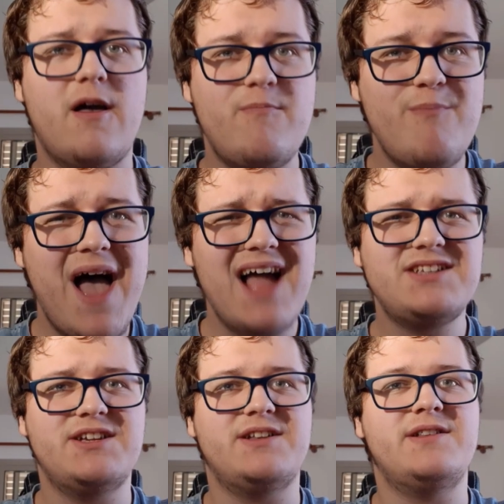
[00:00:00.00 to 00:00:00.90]

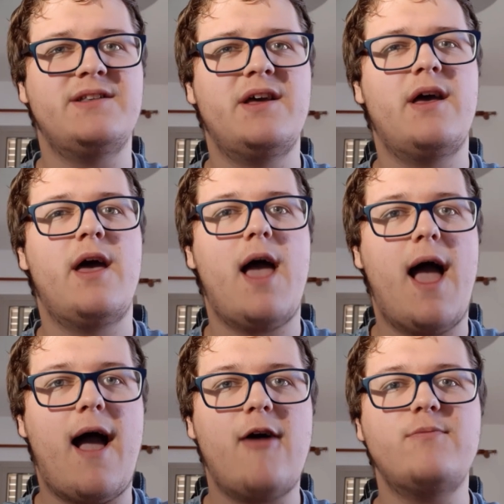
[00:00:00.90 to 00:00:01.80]
Imagine
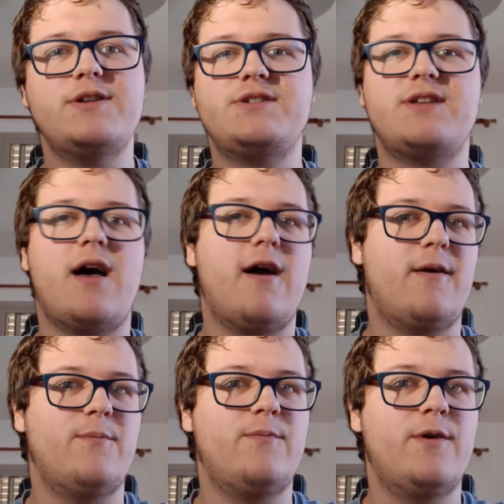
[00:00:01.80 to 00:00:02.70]
how much
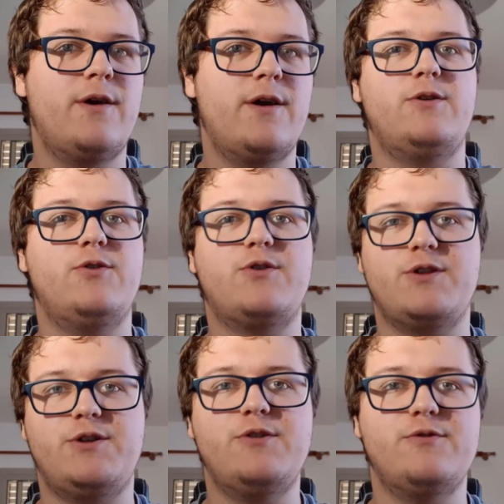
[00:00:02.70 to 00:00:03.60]
time you
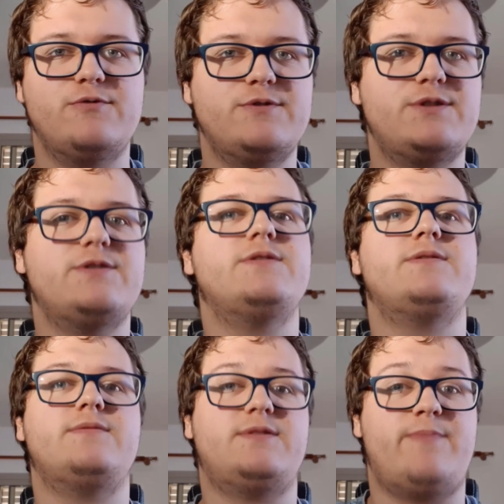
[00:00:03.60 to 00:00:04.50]
could use
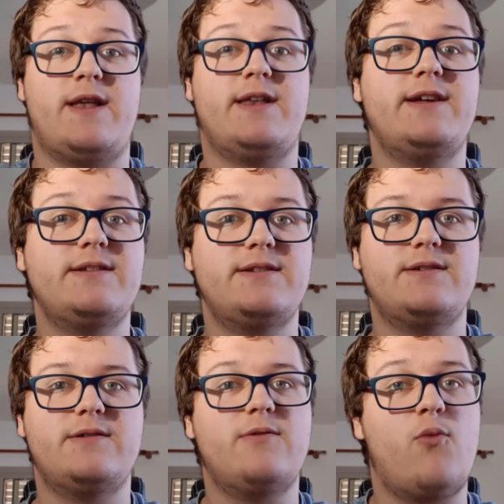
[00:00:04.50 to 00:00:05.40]
spending
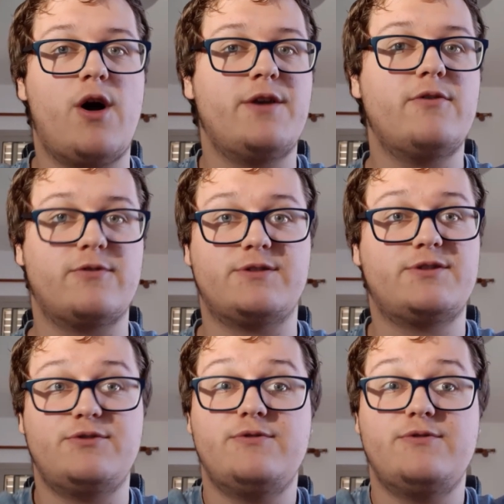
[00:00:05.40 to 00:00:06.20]
one or two